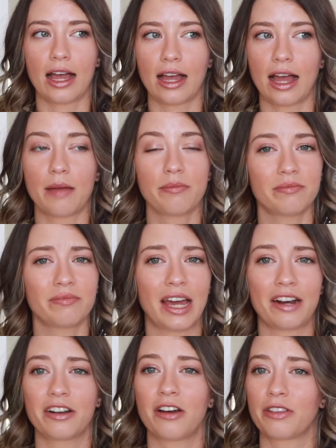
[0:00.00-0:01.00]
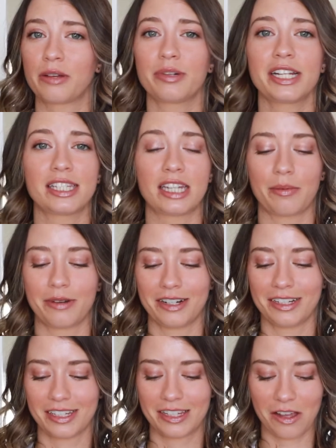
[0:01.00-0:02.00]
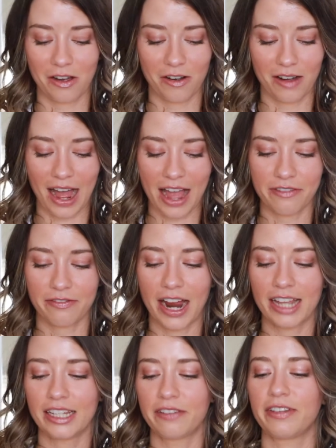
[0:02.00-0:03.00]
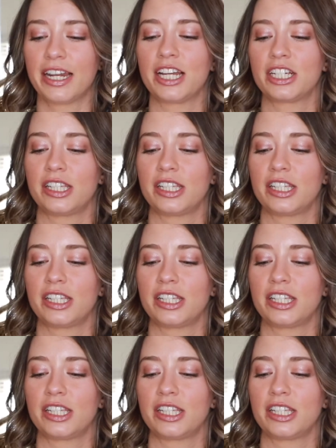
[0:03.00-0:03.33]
I don't know, they're pretty stubborn. So I finally finished